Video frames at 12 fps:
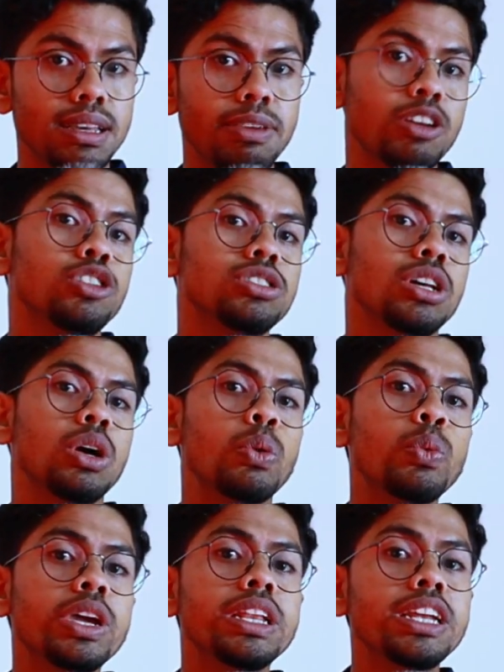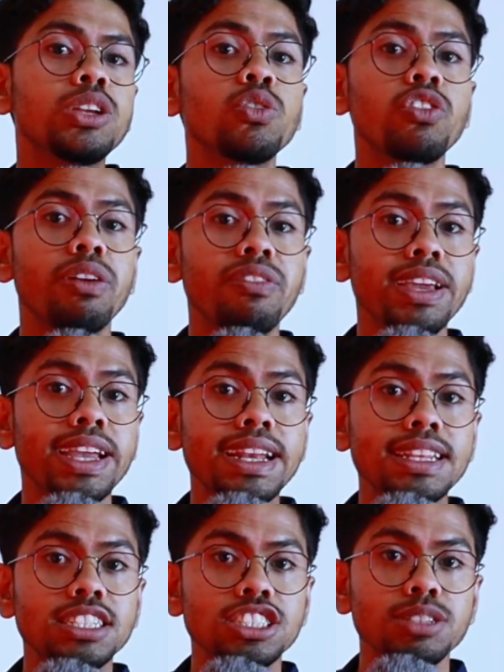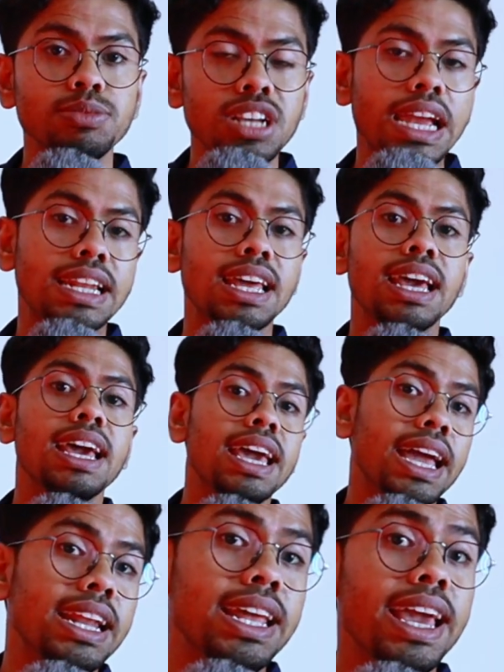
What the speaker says: Because we need to fabricate the chips, right? And